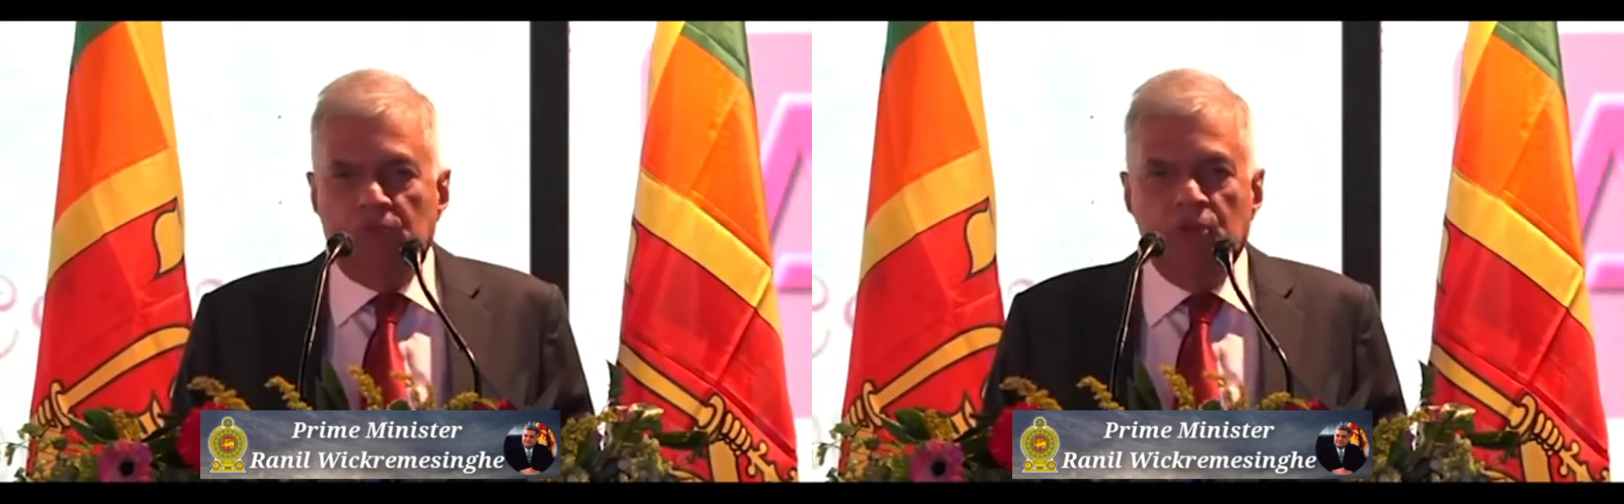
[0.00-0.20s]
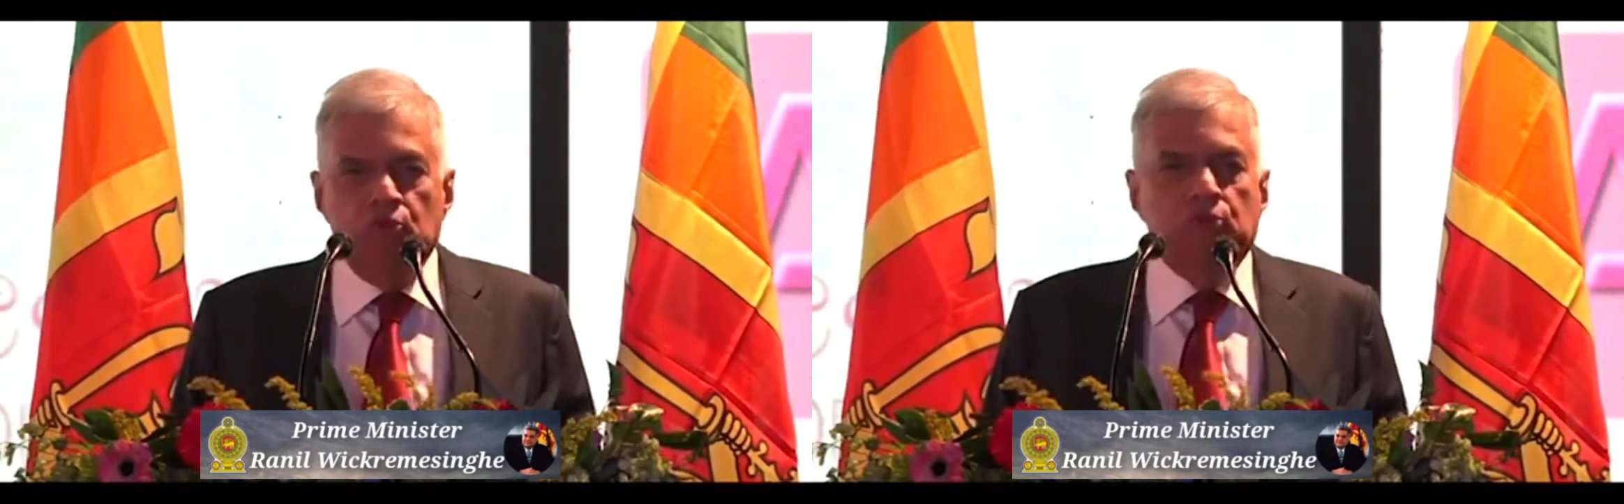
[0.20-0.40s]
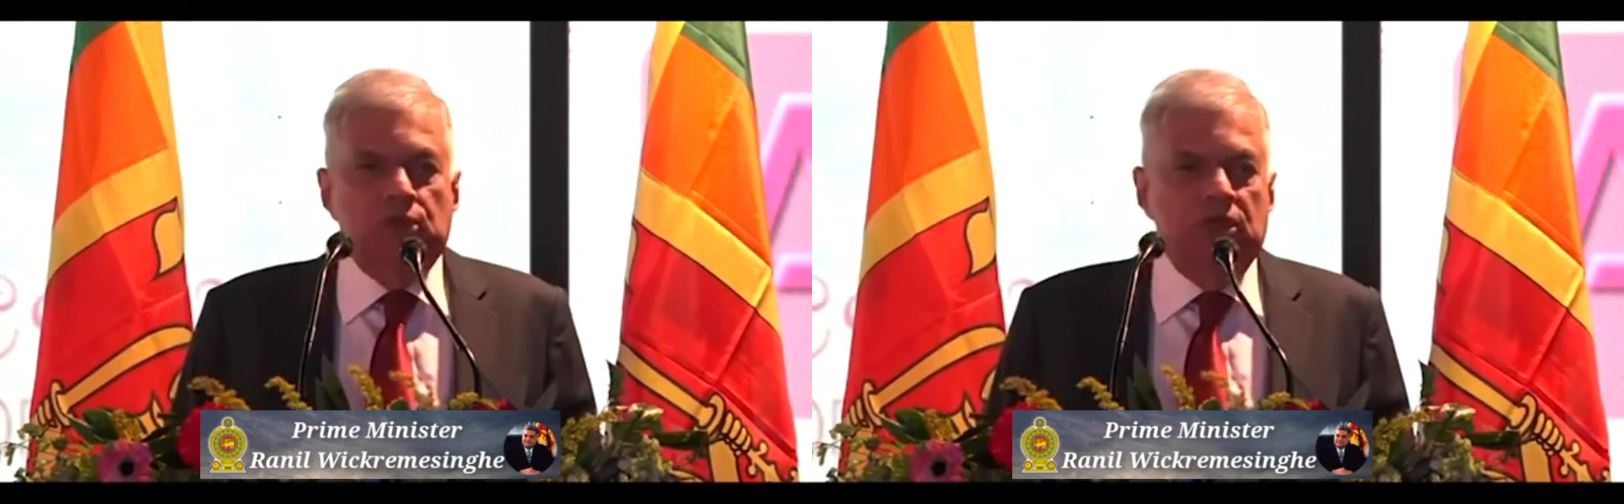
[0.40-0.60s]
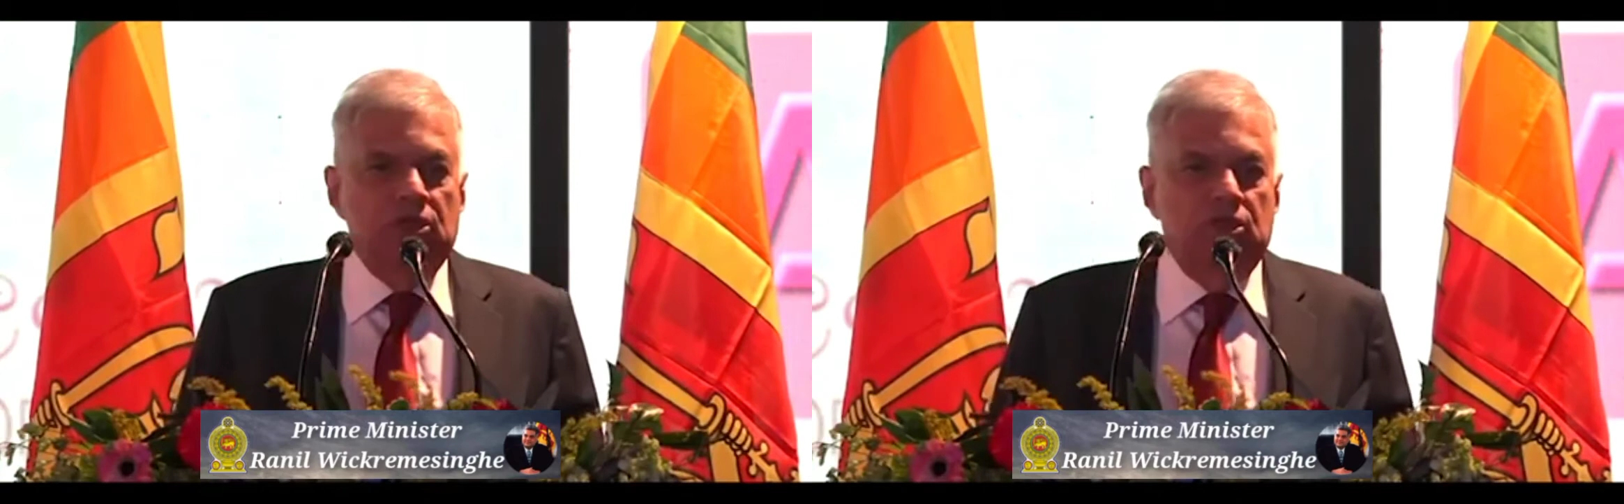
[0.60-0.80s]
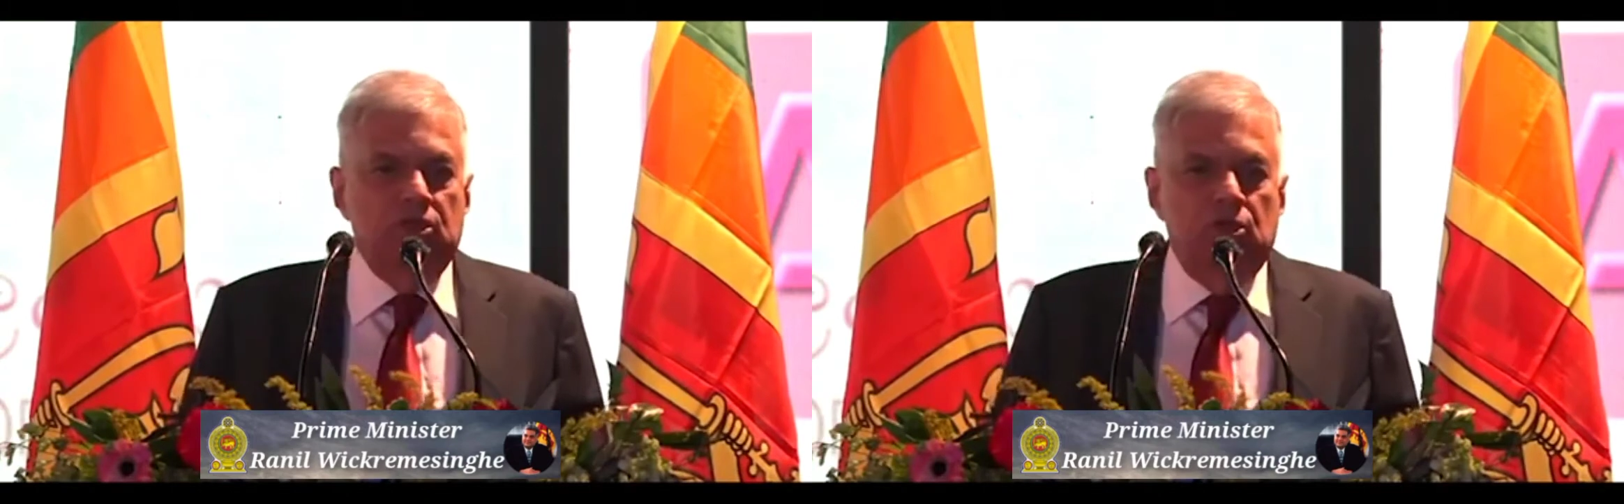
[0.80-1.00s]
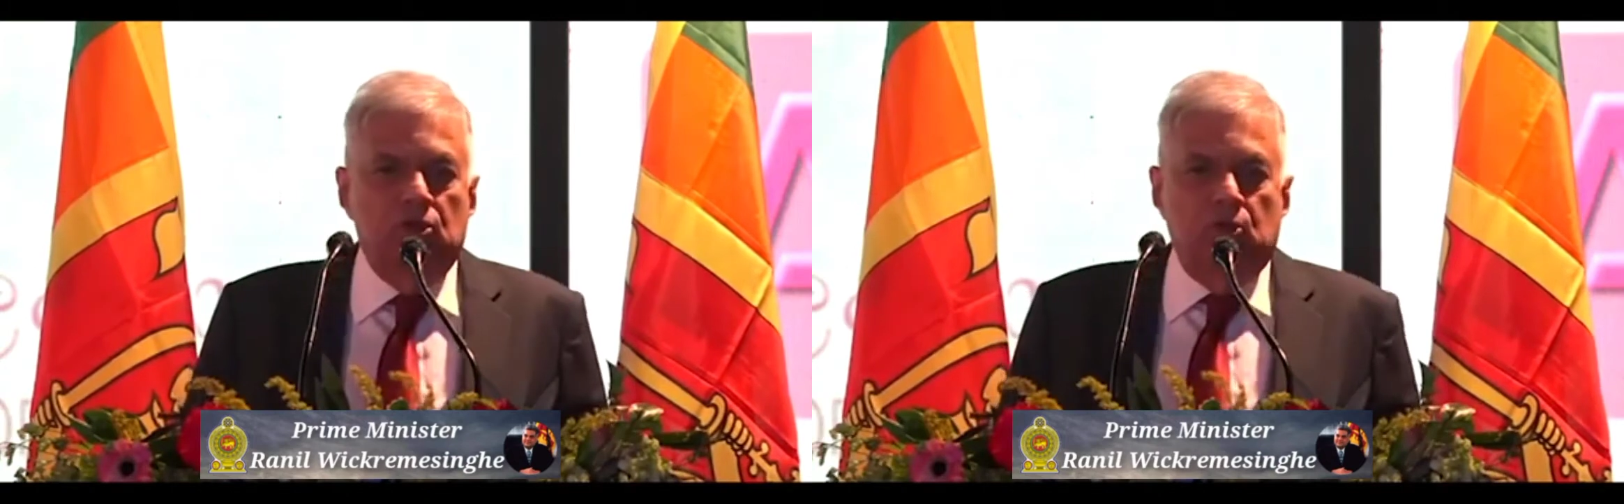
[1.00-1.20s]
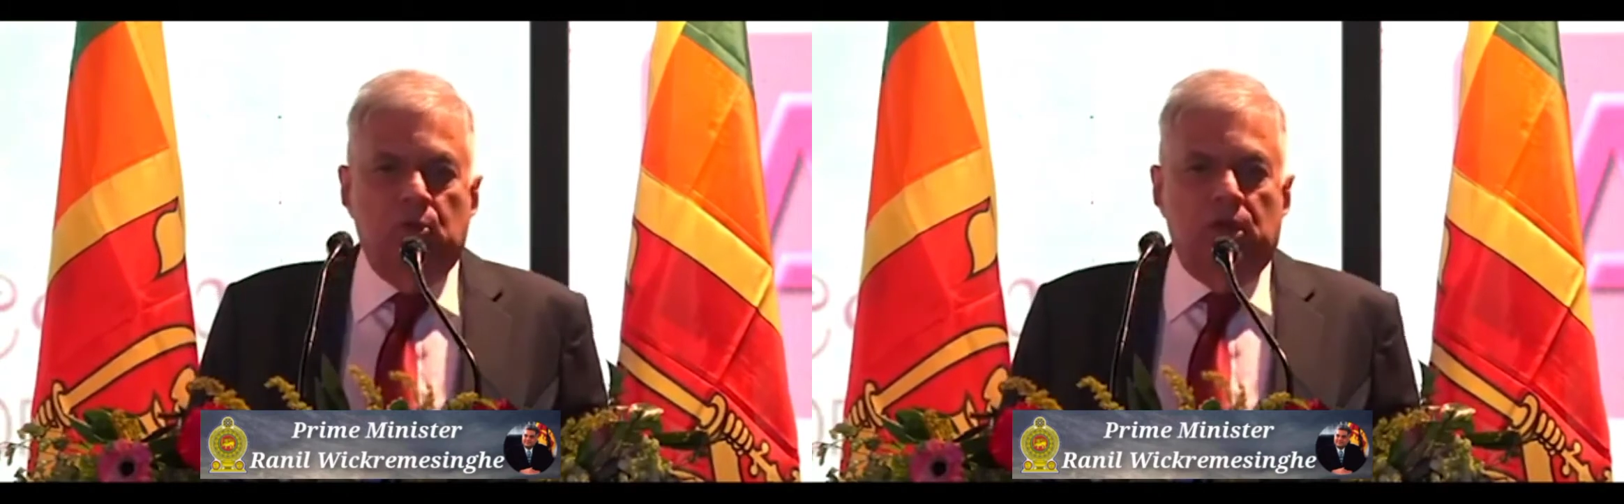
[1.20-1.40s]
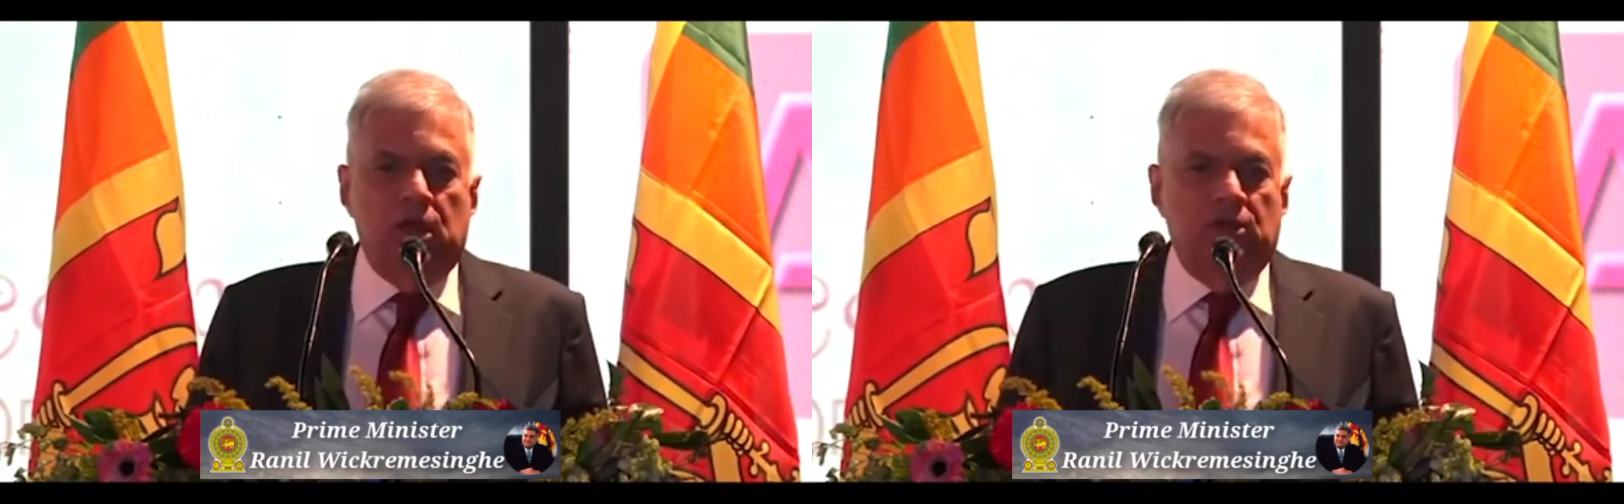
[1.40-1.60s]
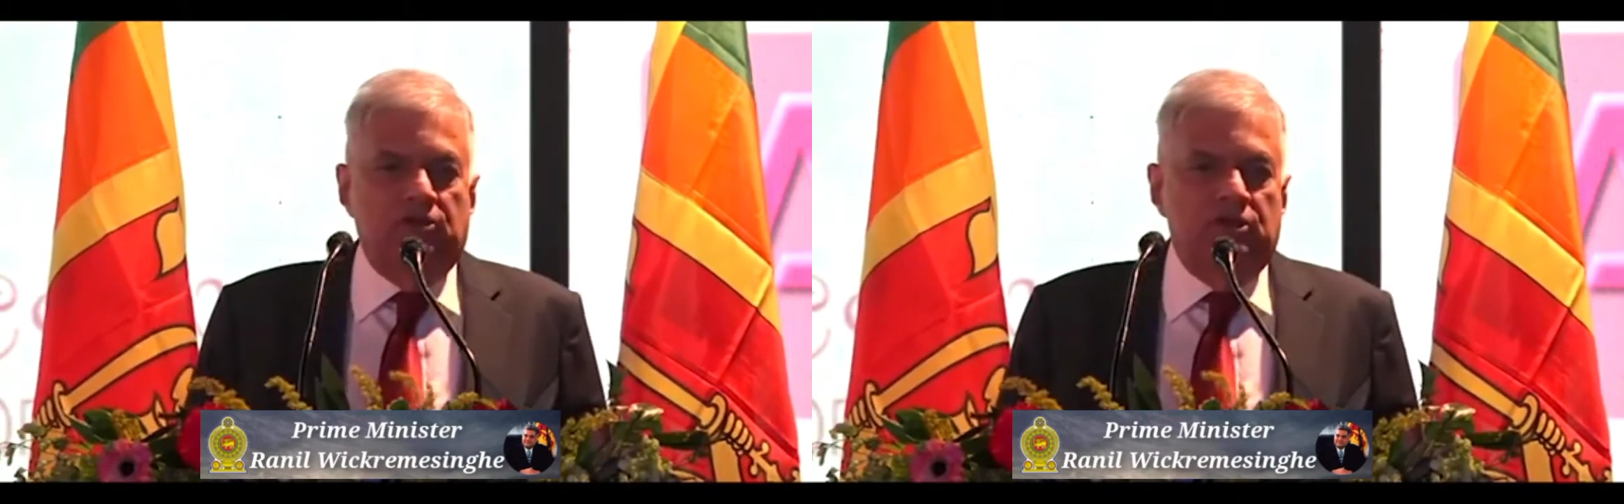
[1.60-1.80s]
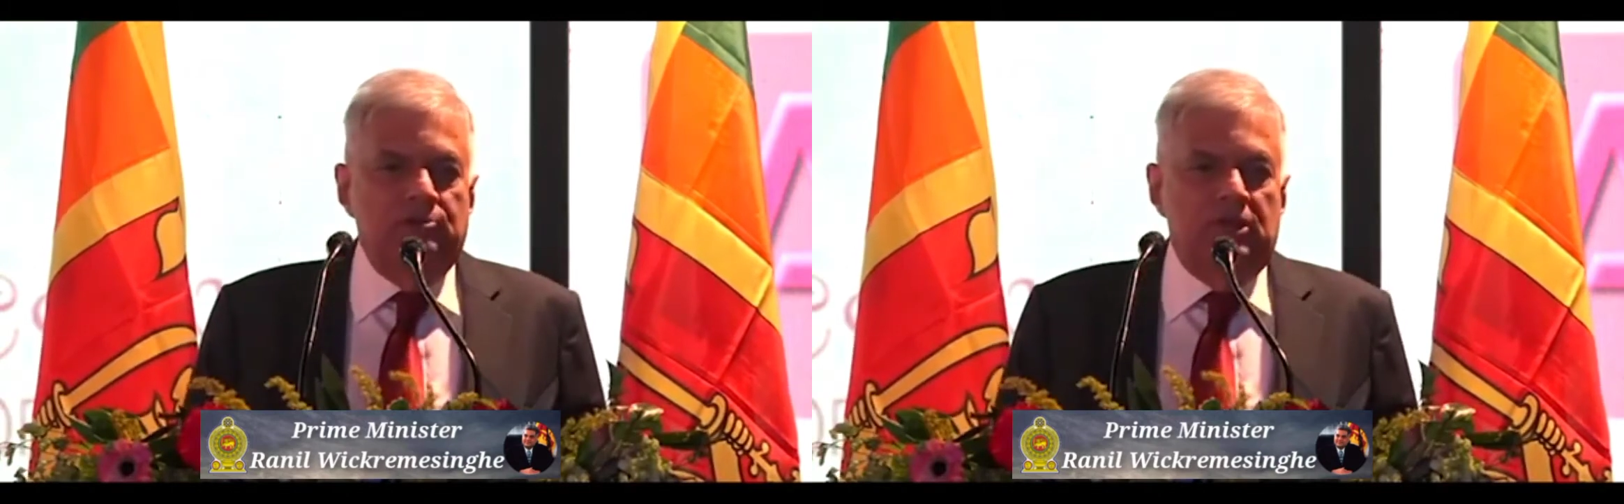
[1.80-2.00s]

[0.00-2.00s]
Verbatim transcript: Ukraine. Over $100